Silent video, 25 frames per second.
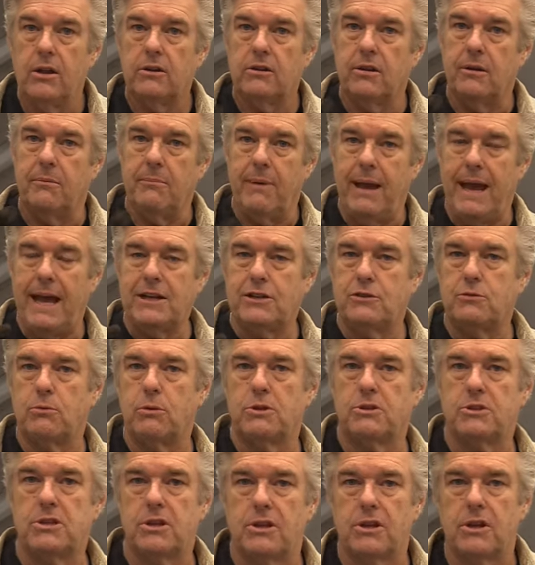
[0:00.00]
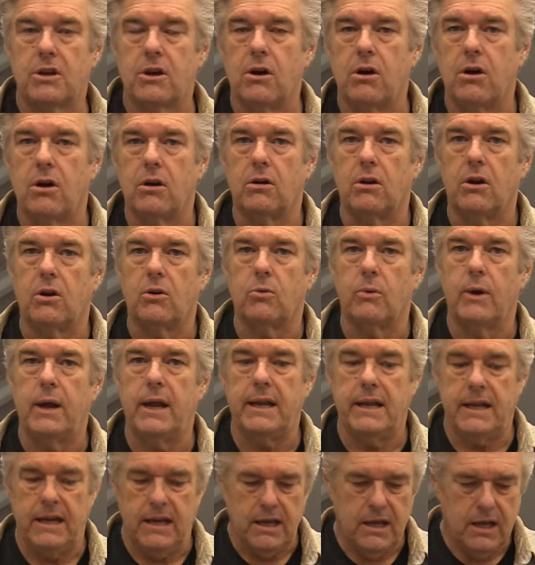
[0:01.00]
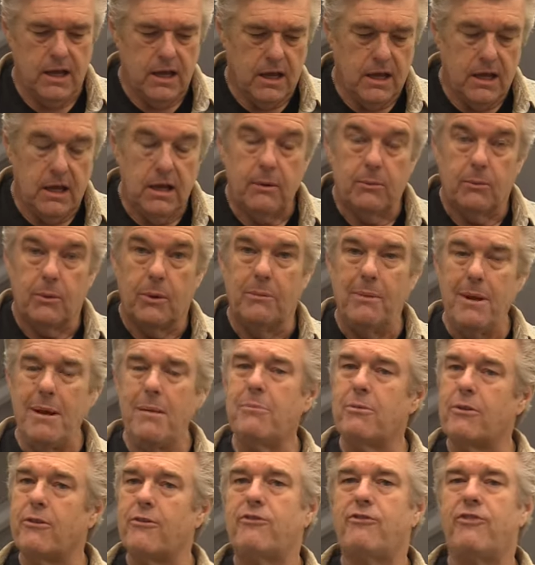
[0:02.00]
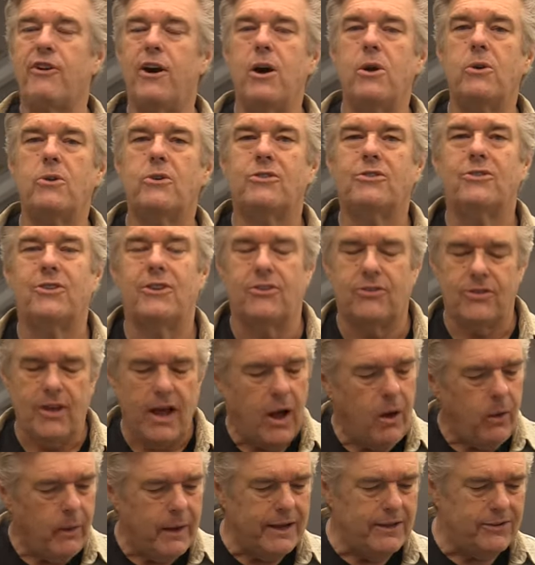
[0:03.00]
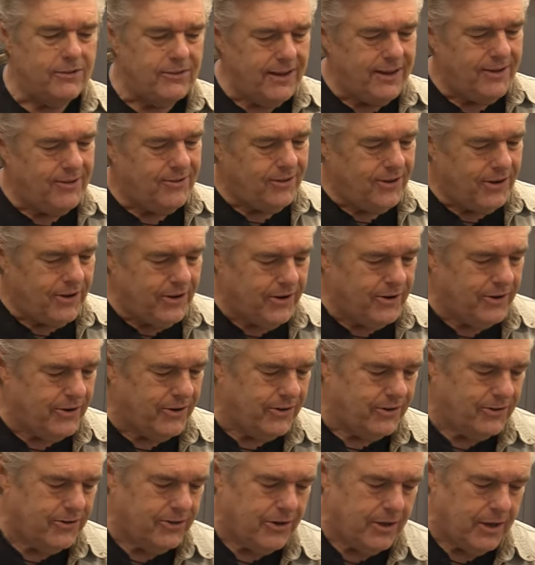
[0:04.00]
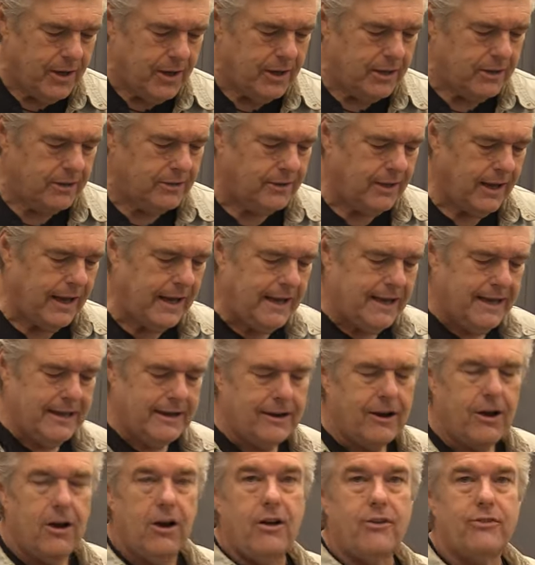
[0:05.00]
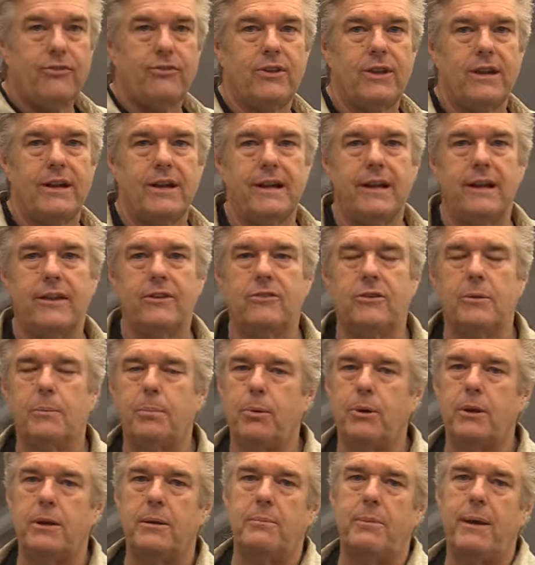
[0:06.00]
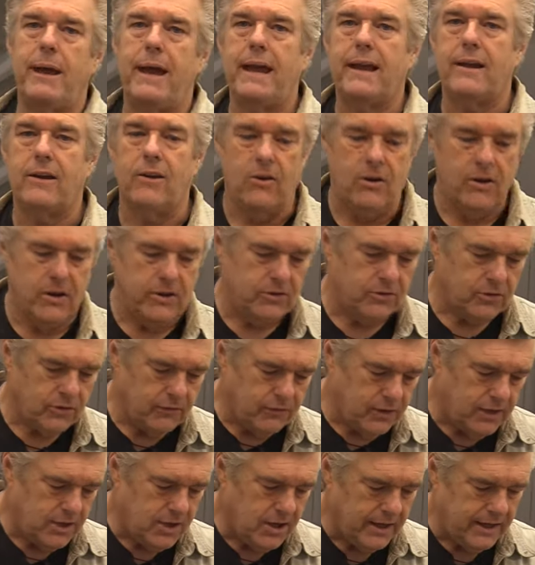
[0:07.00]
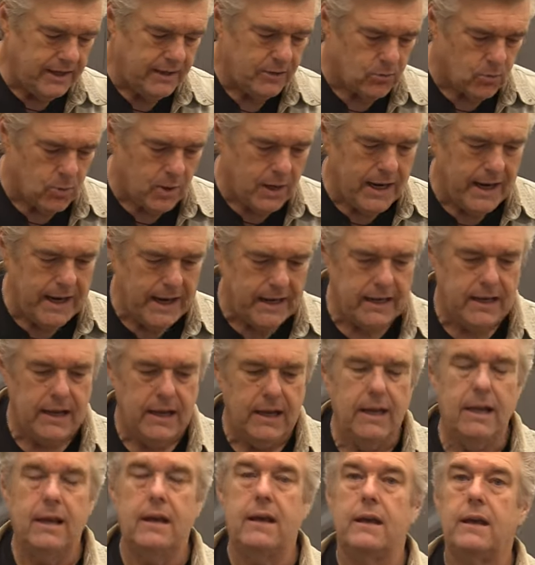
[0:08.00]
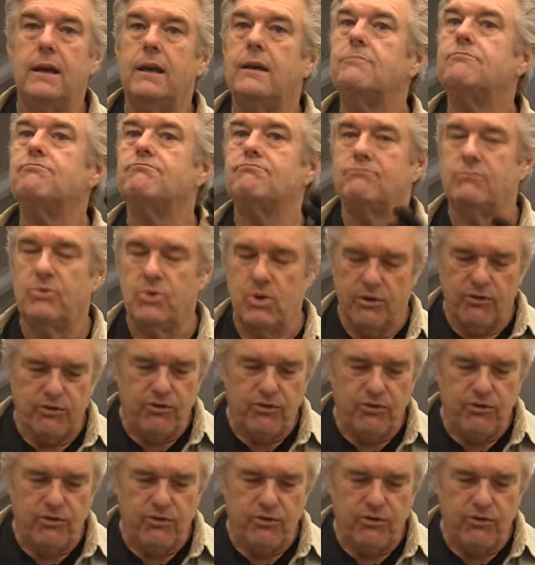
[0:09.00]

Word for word: to match what's in the car already. Remember folks, it's always easier to take it off than it is to put it back on. So if you cut it right, you're